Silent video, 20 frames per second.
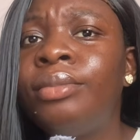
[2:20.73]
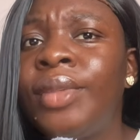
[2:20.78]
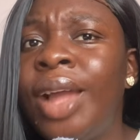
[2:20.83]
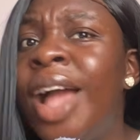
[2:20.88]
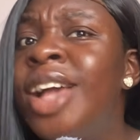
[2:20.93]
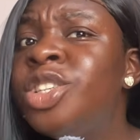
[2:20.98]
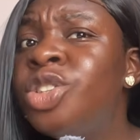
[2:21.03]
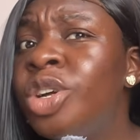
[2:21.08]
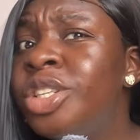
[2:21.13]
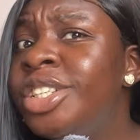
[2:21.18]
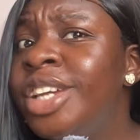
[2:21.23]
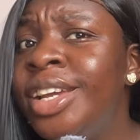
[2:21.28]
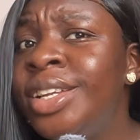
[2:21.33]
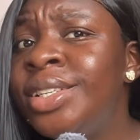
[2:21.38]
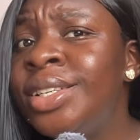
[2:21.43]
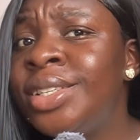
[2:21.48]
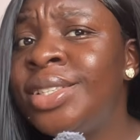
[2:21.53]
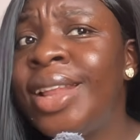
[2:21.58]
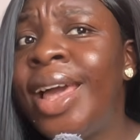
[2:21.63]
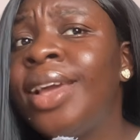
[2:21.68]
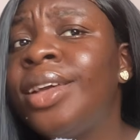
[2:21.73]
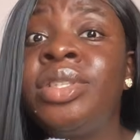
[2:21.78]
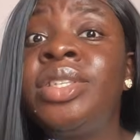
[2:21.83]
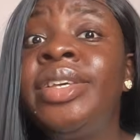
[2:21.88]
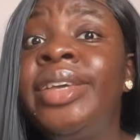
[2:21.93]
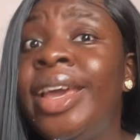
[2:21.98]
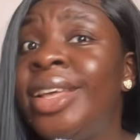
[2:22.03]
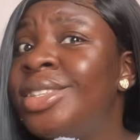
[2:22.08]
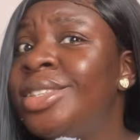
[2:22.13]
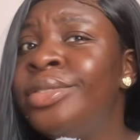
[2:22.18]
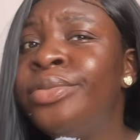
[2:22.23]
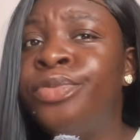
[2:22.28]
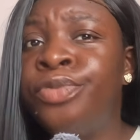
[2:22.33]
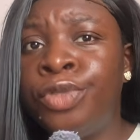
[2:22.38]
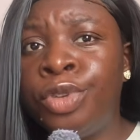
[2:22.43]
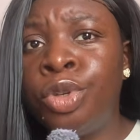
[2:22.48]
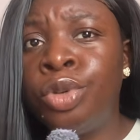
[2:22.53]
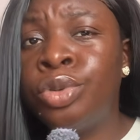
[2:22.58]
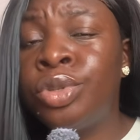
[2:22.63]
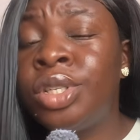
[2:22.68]
I saw changes, like still getting
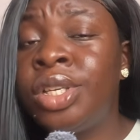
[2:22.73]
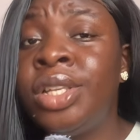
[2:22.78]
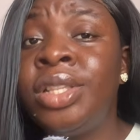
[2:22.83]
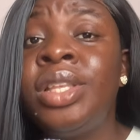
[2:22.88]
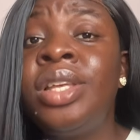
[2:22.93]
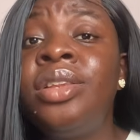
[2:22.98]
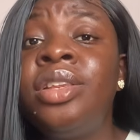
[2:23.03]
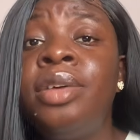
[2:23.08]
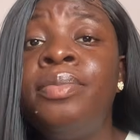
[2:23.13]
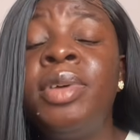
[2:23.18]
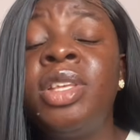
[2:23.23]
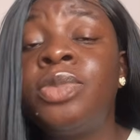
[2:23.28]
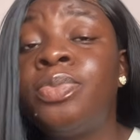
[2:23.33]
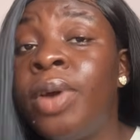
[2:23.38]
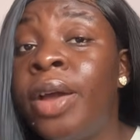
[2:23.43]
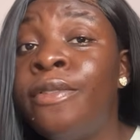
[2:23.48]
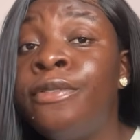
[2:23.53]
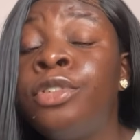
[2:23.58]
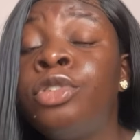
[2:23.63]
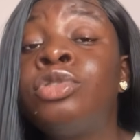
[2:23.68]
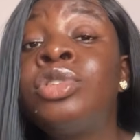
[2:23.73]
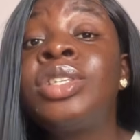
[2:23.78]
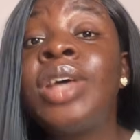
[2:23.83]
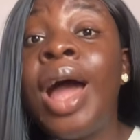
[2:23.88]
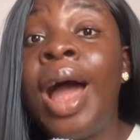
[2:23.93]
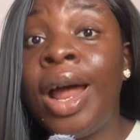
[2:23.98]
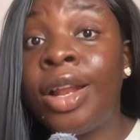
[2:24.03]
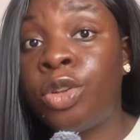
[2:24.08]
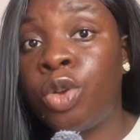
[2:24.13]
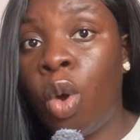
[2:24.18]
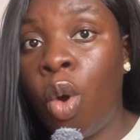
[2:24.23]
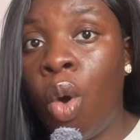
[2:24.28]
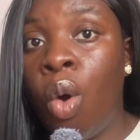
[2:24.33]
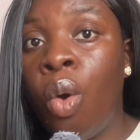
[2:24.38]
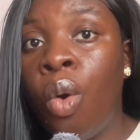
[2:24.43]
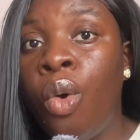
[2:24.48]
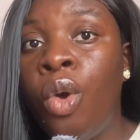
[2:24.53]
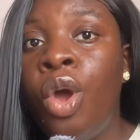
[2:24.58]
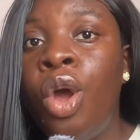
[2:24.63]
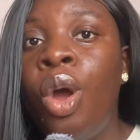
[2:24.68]
views. It didn't limit my views at
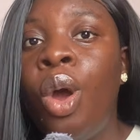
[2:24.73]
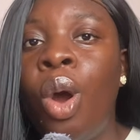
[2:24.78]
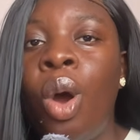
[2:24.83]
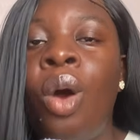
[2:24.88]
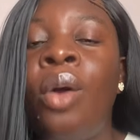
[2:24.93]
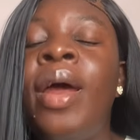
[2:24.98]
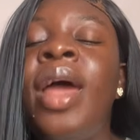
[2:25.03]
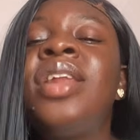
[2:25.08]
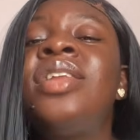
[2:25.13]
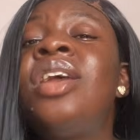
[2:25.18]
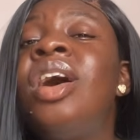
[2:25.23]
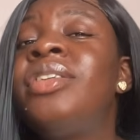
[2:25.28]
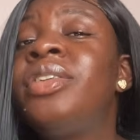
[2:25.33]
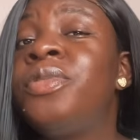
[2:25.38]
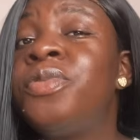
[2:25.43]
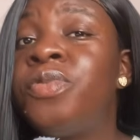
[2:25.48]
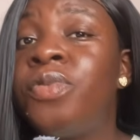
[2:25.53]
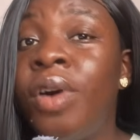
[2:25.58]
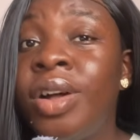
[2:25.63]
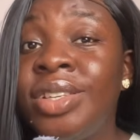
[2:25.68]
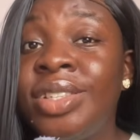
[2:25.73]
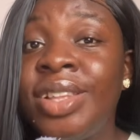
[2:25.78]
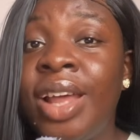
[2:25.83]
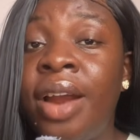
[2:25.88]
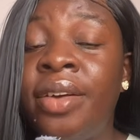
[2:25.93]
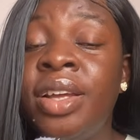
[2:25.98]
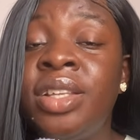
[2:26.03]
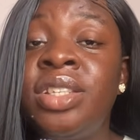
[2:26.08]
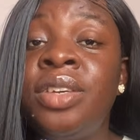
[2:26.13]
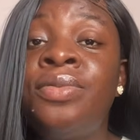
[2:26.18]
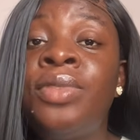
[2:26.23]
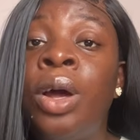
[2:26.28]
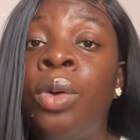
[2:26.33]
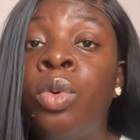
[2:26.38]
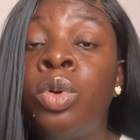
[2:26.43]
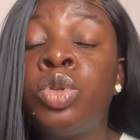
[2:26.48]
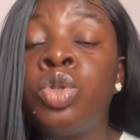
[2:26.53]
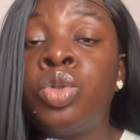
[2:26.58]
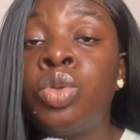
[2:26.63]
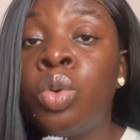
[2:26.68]
all. All right. Now, the first narrative that
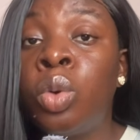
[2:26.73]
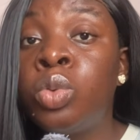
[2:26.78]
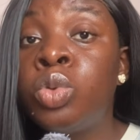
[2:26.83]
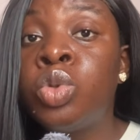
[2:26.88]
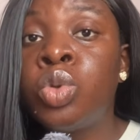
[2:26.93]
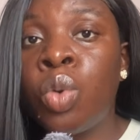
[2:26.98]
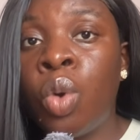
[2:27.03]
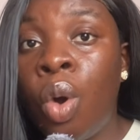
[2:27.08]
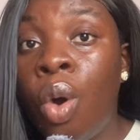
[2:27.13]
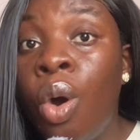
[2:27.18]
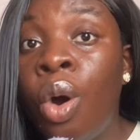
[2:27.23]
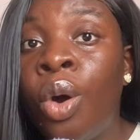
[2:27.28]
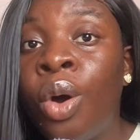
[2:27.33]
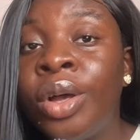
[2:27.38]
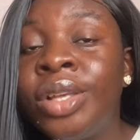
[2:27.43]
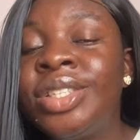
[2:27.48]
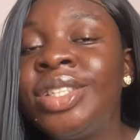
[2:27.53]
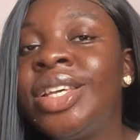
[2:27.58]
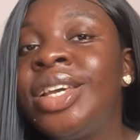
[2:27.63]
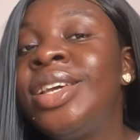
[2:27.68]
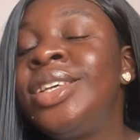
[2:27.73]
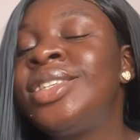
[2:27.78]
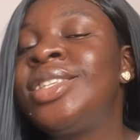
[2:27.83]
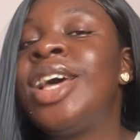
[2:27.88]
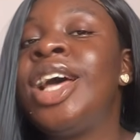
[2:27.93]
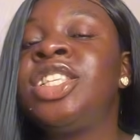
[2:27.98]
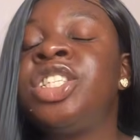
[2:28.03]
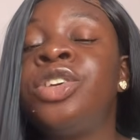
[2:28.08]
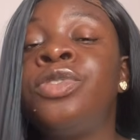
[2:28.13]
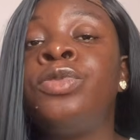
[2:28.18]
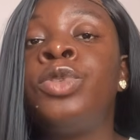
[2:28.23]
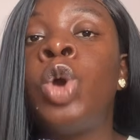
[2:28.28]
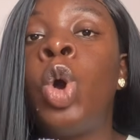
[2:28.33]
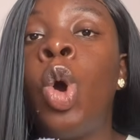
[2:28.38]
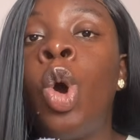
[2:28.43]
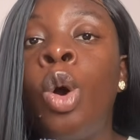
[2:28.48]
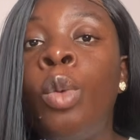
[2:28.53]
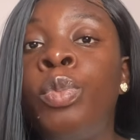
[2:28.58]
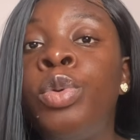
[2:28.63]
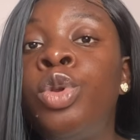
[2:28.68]
was sold to us is that if you
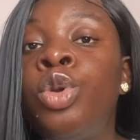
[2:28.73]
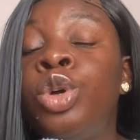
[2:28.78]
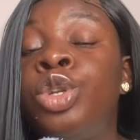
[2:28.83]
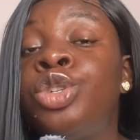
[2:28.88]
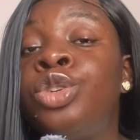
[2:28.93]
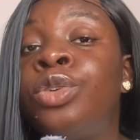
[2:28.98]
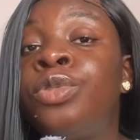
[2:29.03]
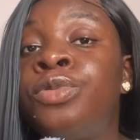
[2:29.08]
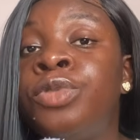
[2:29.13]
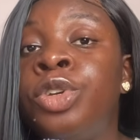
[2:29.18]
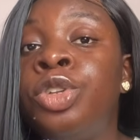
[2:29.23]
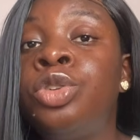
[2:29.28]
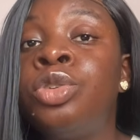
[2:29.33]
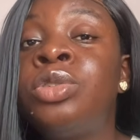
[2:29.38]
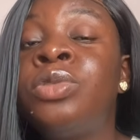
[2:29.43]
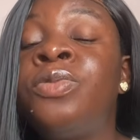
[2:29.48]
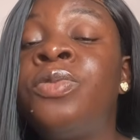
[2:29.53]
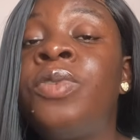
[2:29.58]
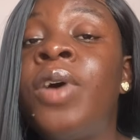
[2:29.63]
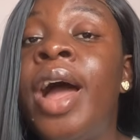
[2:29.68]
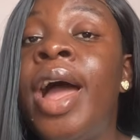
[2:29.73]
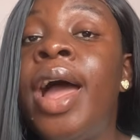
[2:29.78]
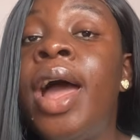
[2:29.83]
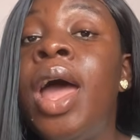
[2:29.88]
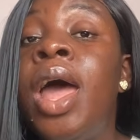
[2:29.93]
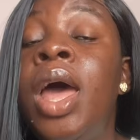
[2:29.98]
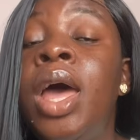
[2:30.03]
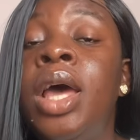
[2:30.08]
upload your videos via